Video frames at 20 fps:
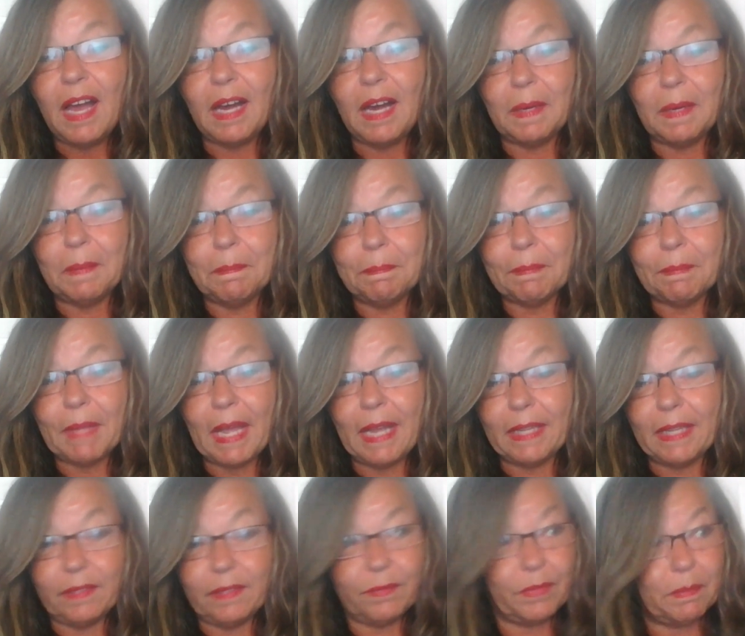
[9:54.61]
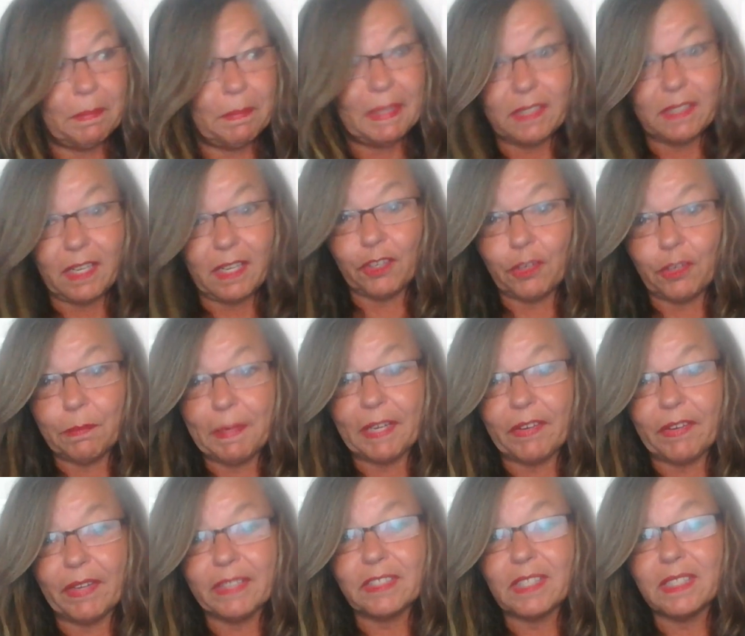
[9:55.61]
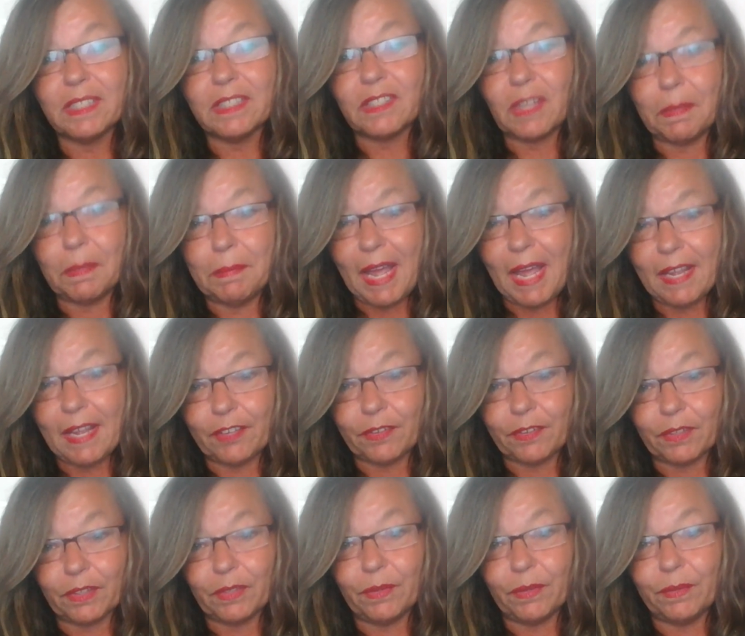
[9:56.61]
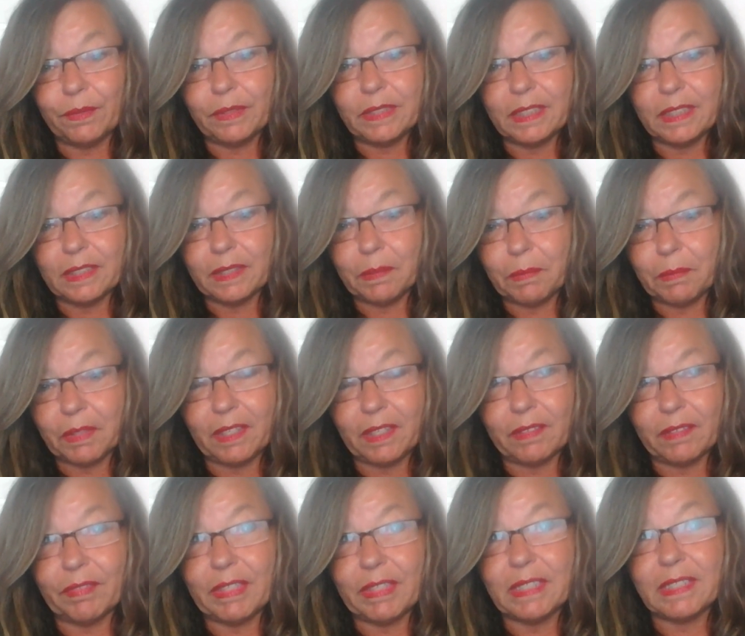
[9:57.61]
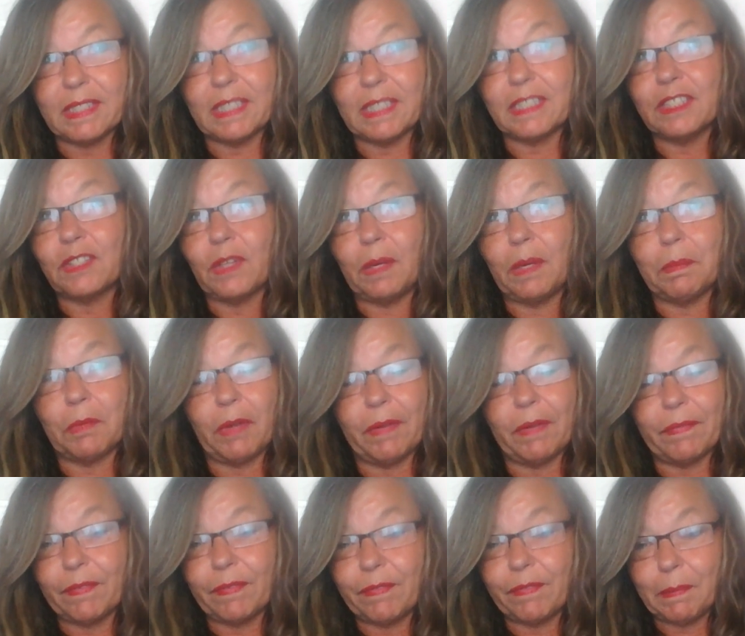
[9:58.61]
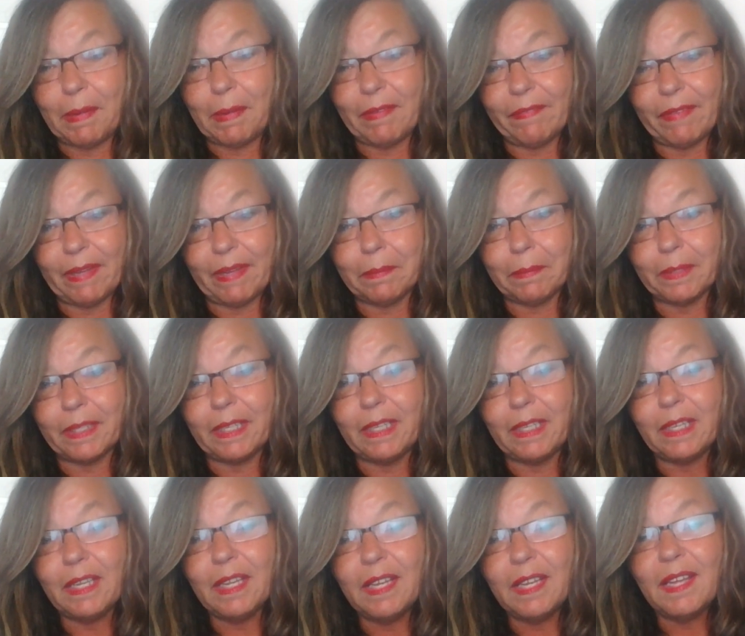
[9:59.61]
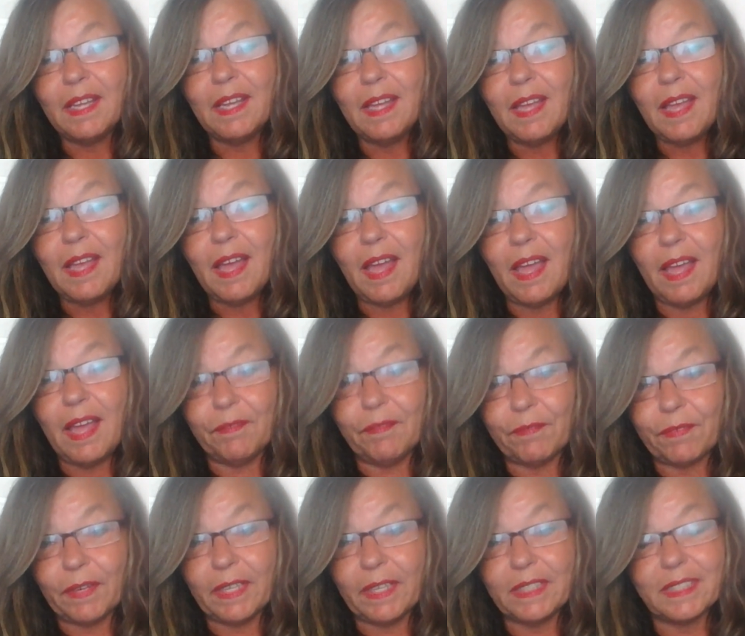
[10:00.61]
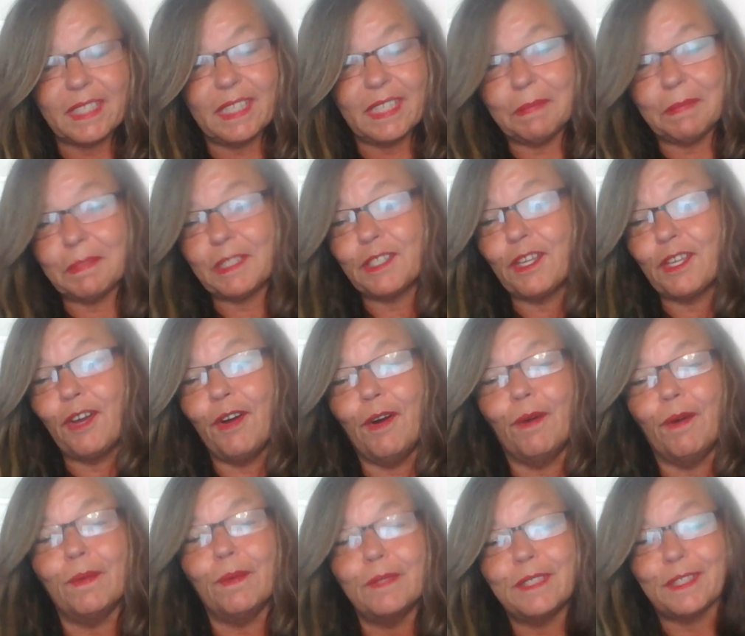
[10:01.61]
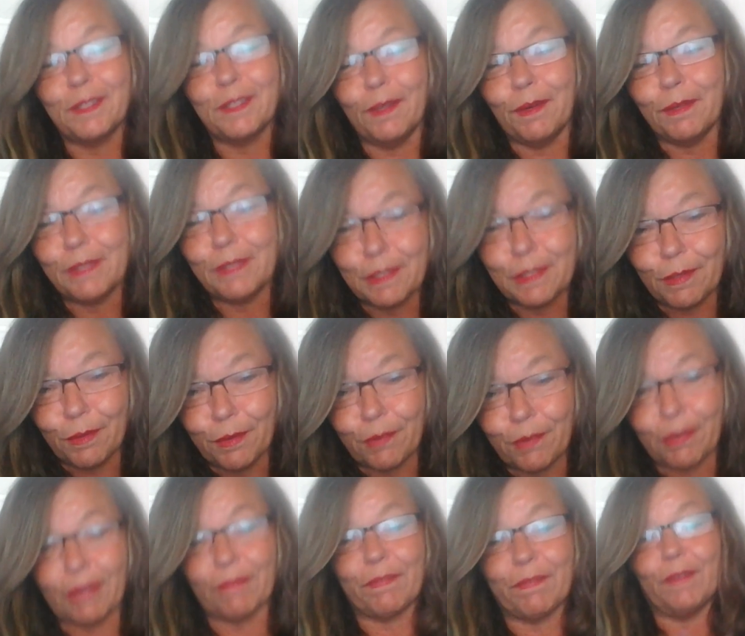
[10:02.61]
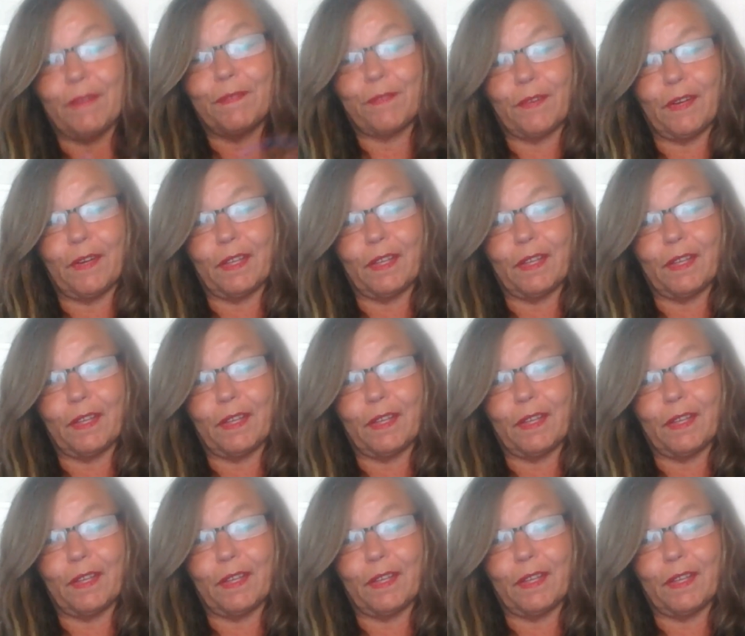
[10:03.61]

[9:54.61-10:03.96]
I live with my daughter and my grandson, so I'm not here alone dealing with all of these things. So I'm grateful for my family and friends, and I'm so grateful for